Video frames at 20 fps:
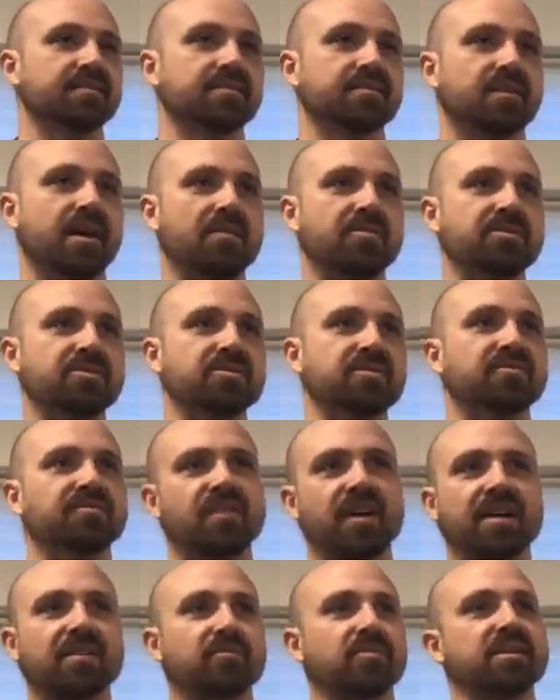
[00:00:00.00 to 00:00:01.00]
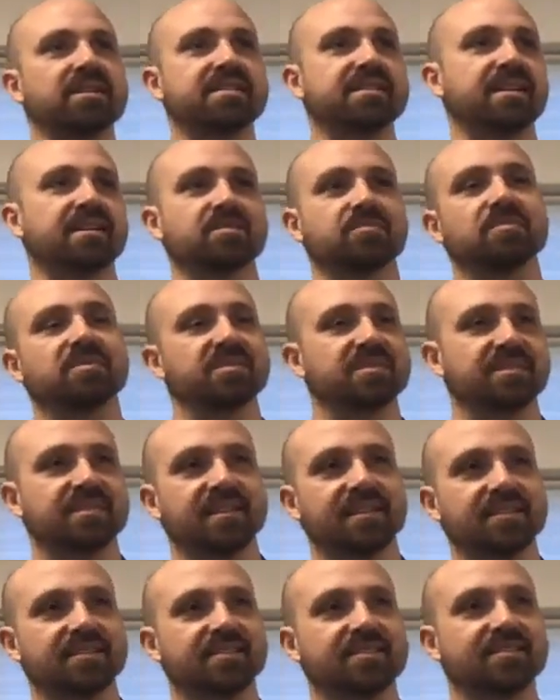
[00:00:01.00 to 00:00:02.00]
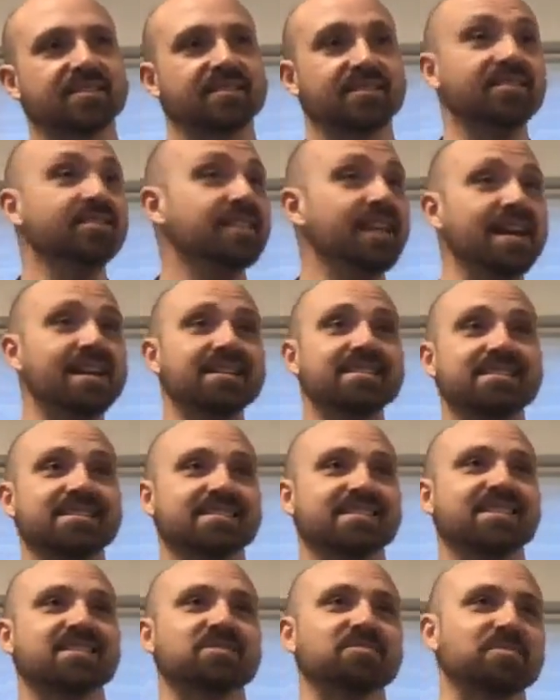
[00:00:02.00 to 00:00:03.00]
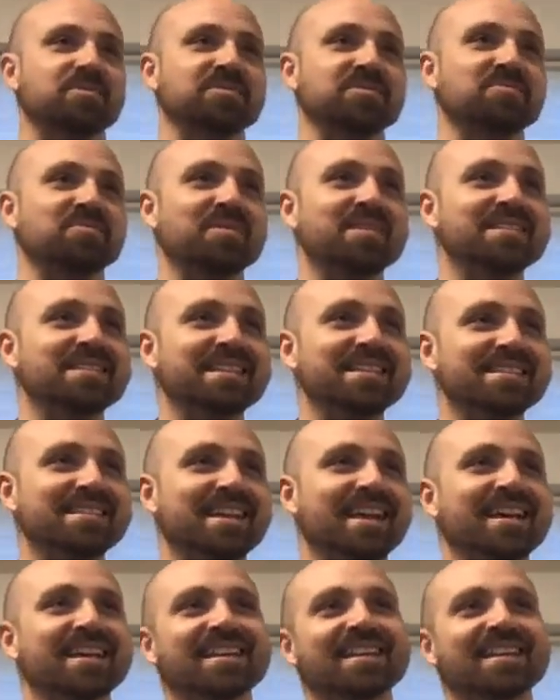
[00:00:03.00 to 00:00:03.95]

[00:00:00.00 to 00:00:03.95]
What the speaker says: How would you define what a salesperson does? Your dad is a salesperson. What does he say?